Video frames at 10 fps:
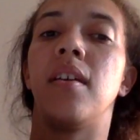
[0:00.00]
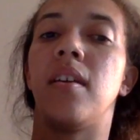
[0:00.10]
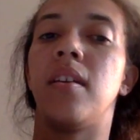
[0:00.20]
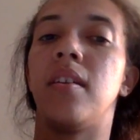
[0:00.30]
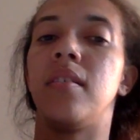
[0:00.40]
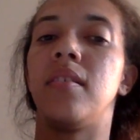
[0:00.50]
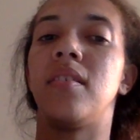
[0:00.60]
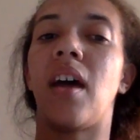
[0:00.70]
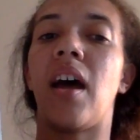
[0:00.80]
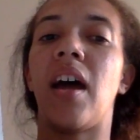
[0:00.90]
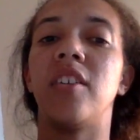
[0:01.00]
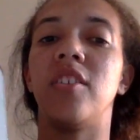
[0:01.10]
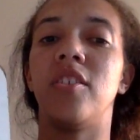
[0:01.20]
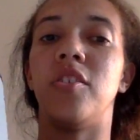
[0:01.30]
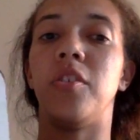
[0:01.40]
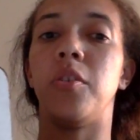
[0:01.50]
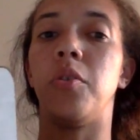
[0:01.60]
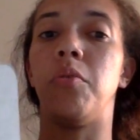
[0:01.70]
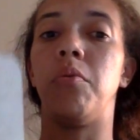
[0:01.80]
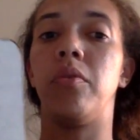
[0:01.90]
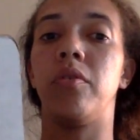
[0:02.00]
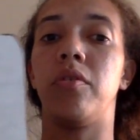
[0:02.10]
is I just do